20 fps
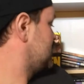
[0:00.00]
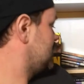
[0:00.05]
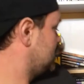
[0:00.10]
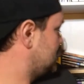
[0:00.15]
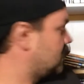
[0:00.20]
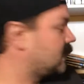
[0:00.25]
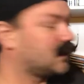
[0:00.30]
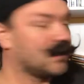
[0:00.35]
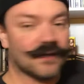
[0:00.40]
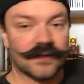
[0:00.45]

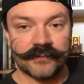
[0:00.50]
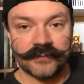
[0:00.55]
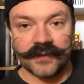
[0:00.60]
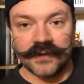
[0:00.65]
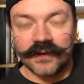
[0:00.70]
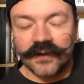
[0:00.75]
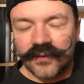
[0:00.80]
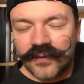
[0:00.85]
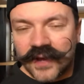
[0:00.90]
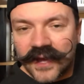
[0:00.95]
Um,
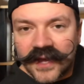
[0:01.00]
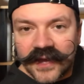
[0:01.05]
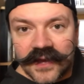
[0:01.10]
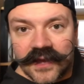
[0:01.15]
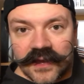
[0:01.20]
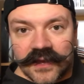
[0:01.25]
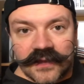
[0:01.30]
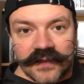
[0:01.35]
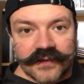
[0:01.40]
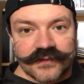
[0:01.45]
okay,
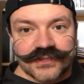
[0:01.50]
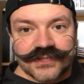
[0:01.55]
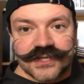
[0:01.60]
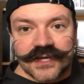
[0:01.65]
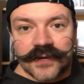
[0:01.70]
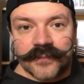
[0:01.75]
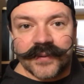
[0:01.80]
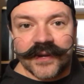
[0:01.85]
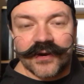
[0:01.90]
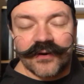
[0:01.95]
I'm just
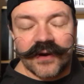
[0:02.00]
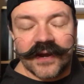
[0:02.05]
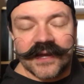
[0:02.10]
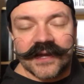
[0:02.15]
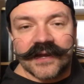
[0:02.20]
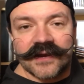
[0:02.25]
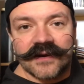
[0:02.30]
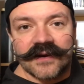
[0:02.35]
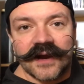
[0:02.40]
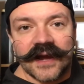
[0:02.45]
going to pick right
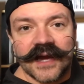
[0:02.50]
here.